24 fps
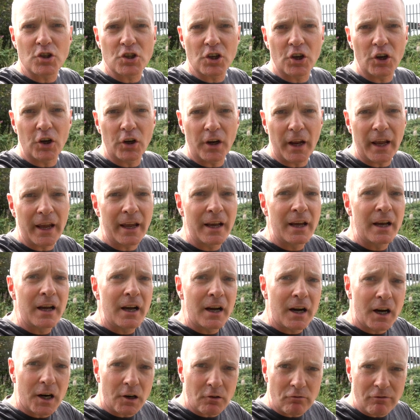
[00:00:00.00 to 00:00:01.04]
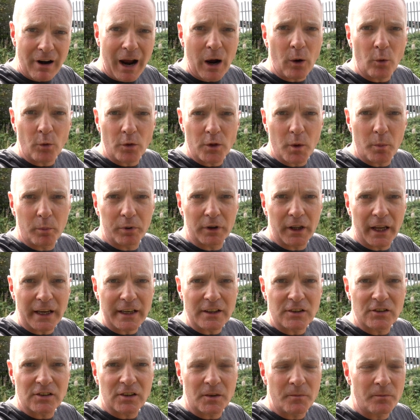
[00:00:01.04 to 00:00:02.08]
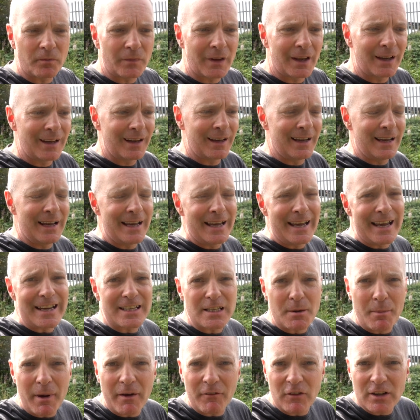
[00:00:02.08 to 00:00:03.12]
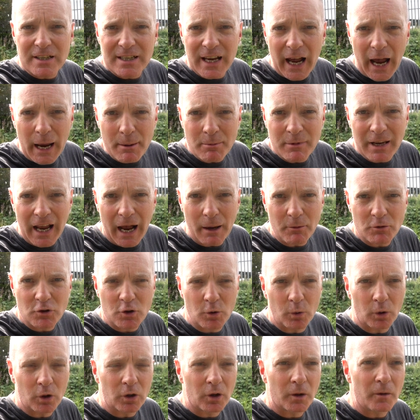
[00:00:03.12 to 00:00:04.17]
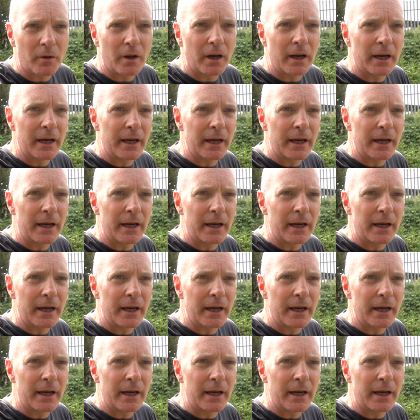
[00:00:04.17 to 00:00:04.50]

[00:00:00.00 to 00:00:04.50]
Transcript: journey around the place. It's a bit of a time capsule.